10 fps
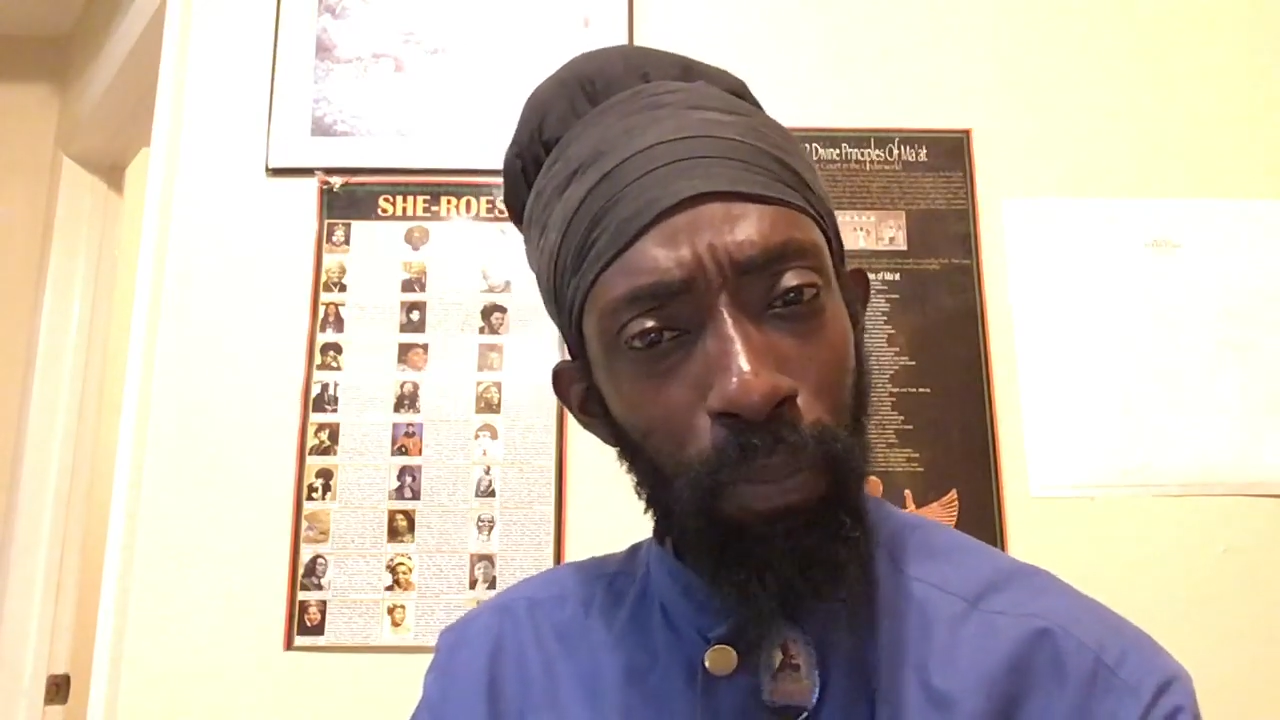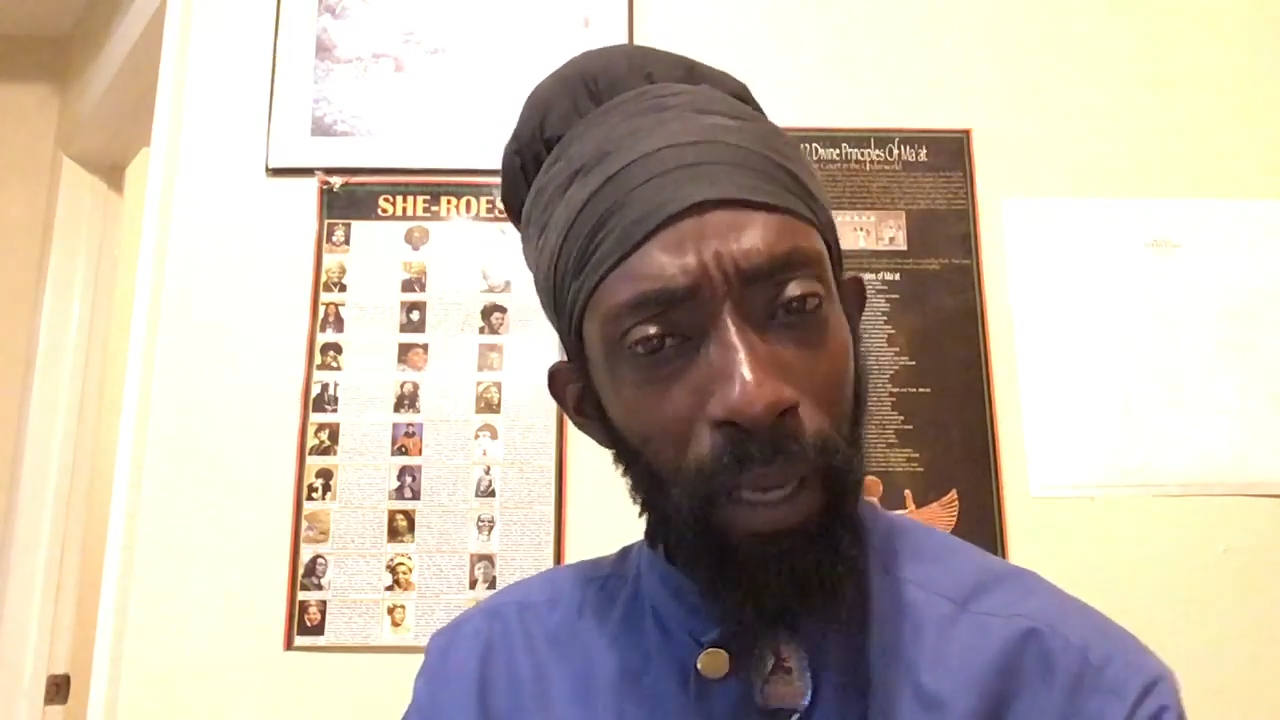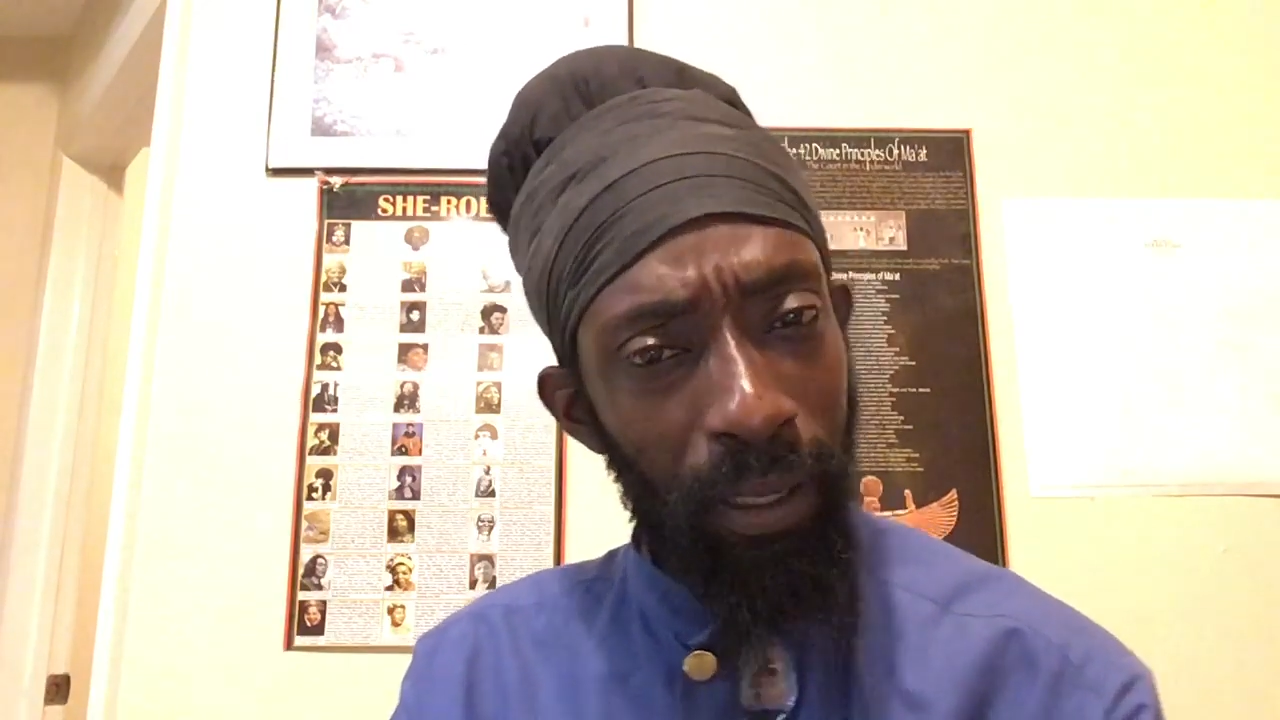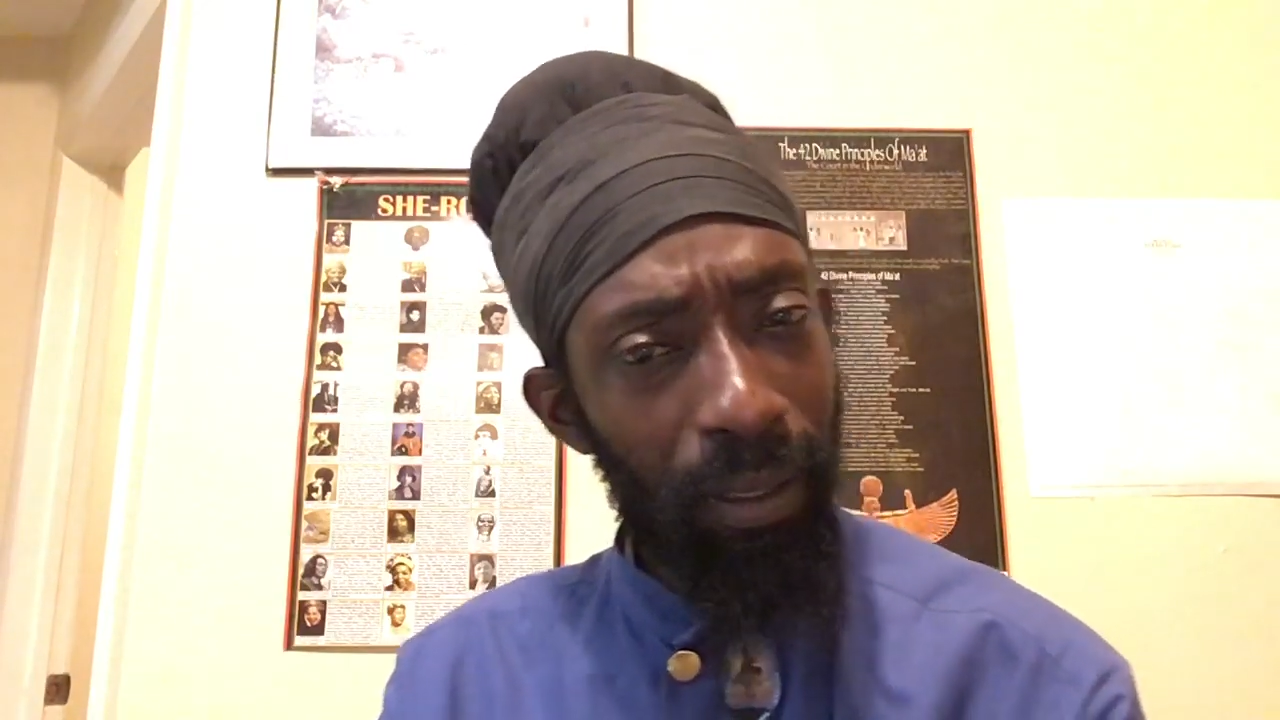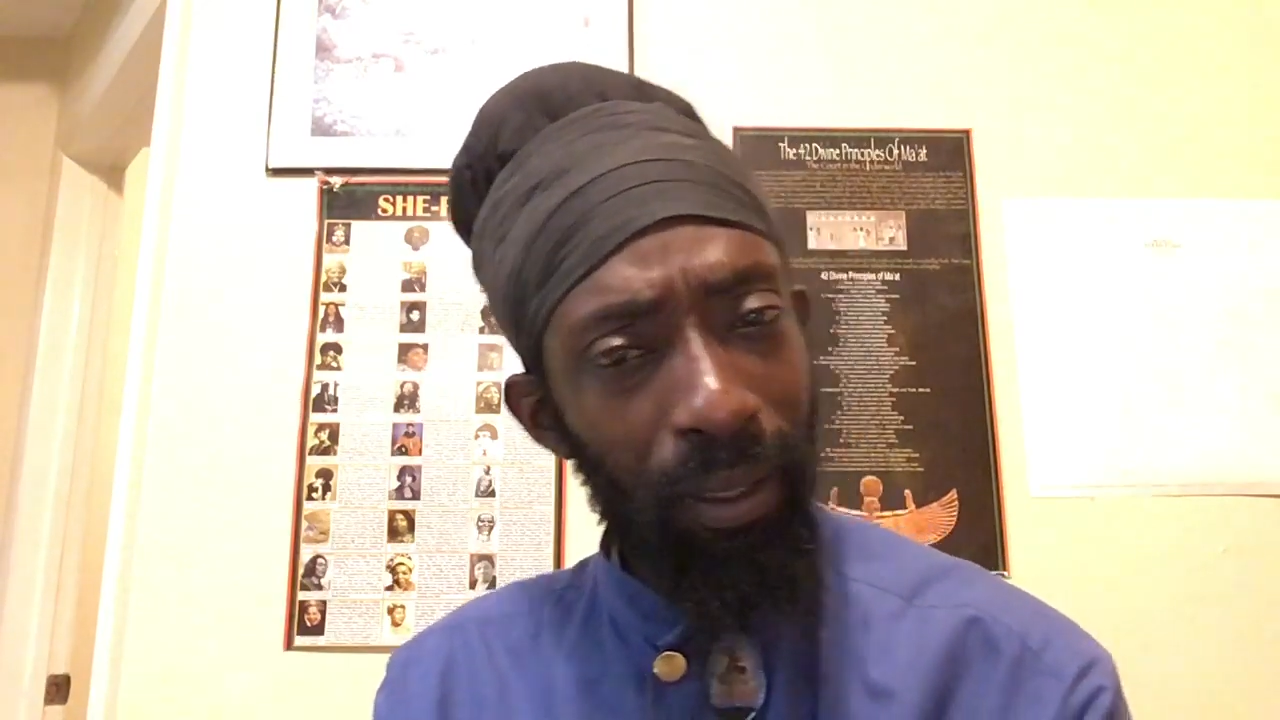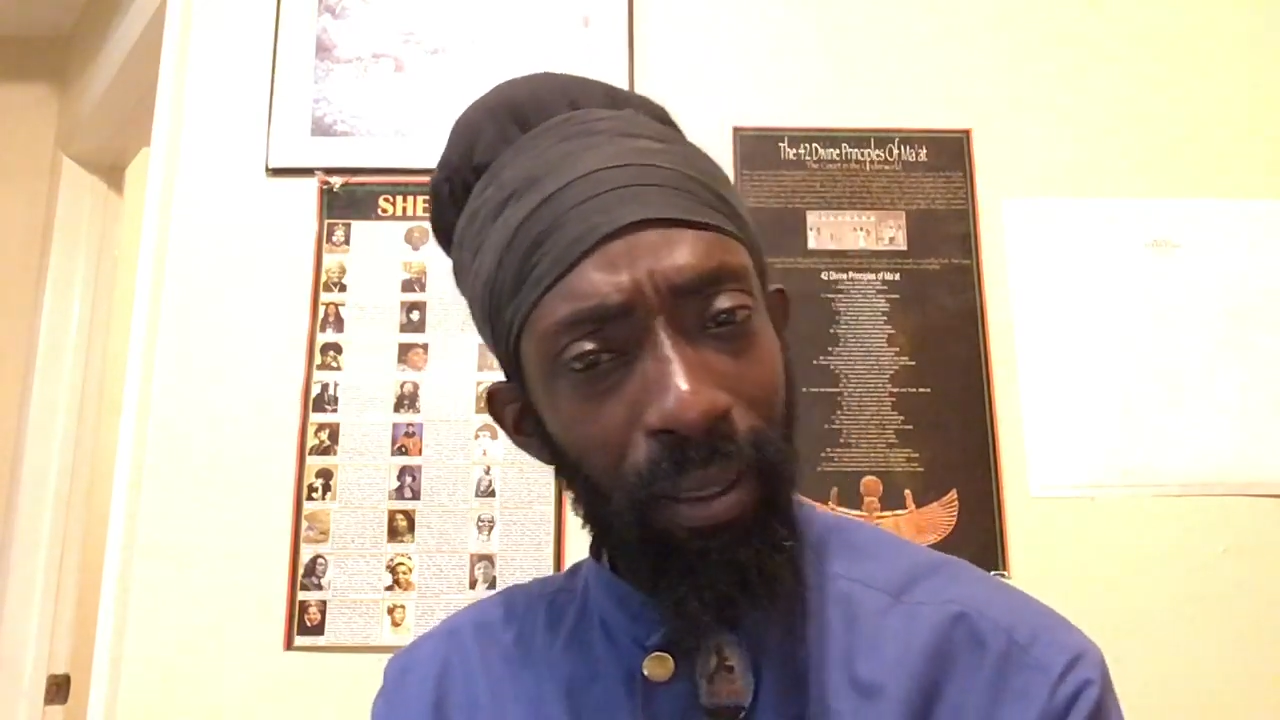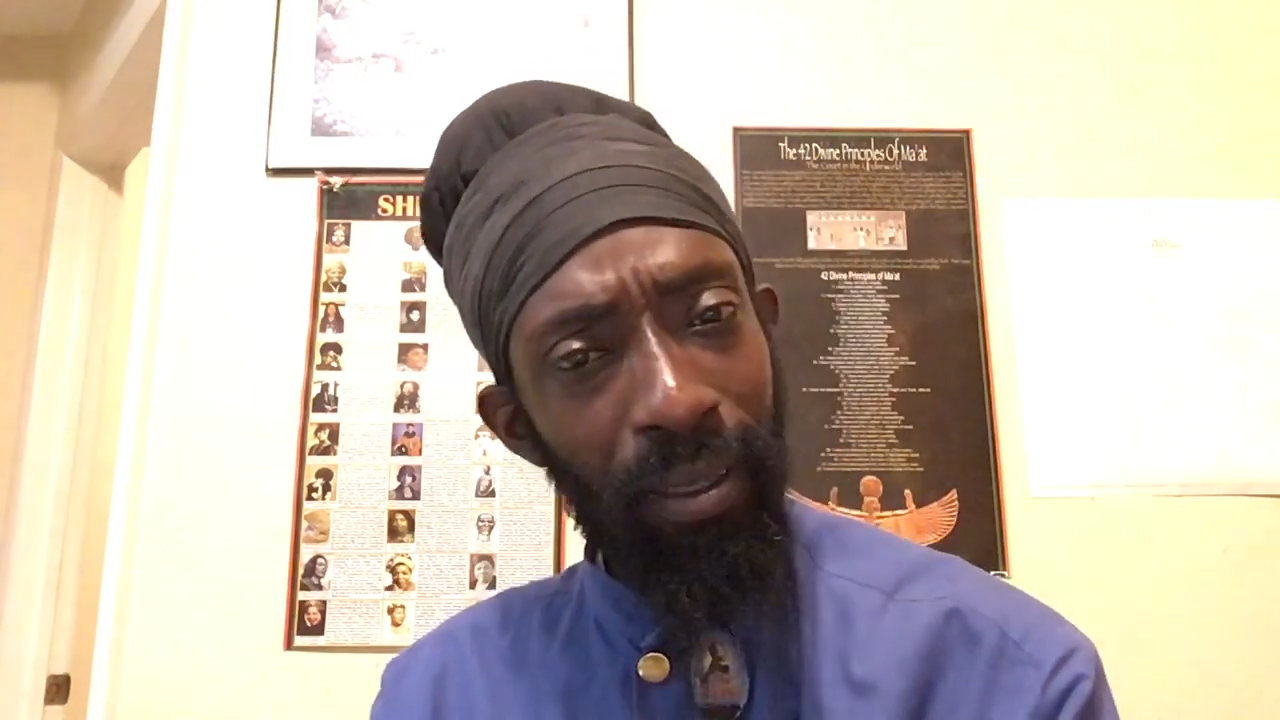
blessed in